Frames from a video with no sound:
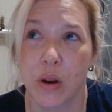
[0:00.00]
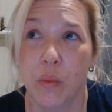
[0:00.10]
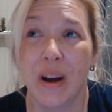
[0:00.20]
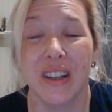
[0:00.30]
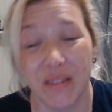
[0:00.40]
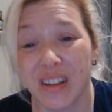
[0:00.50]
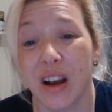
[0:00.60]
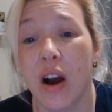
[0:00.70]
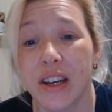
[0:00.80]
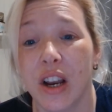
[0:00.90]

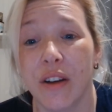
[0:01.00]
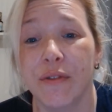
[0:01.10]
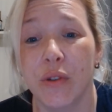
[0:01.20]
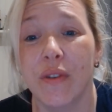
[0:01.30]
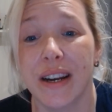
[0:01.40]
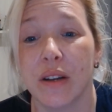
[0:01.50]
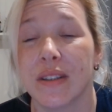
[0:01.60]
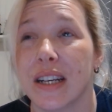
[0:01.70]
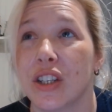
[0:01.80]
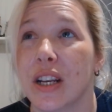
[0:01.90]
kind of like 4
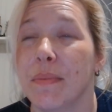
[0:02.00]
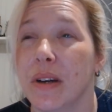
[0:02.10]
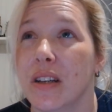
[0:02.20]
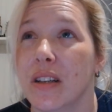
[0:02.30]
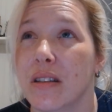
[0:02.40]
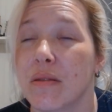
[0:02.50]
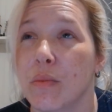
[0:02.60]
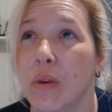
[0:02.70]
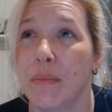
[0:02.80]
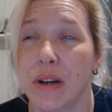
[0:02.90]
adults actually, because
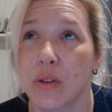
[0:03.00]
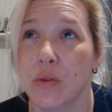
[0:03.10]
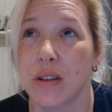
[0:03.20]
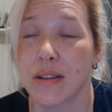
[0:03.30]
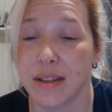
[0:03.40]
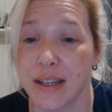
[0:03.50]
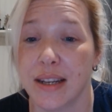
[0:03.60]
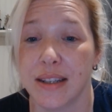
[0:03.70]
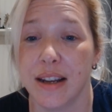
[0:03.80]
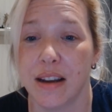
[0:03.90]
one daughters is
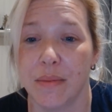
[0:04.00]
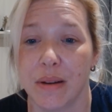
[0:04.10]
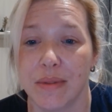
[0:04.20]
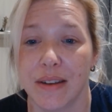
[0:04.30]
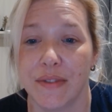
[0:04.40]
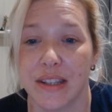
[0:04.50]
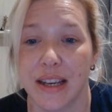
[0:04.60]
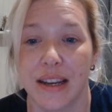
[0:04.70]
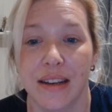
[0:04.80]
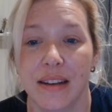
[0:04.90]
16 coming up
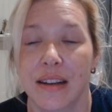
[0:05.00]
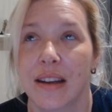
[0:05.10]
17,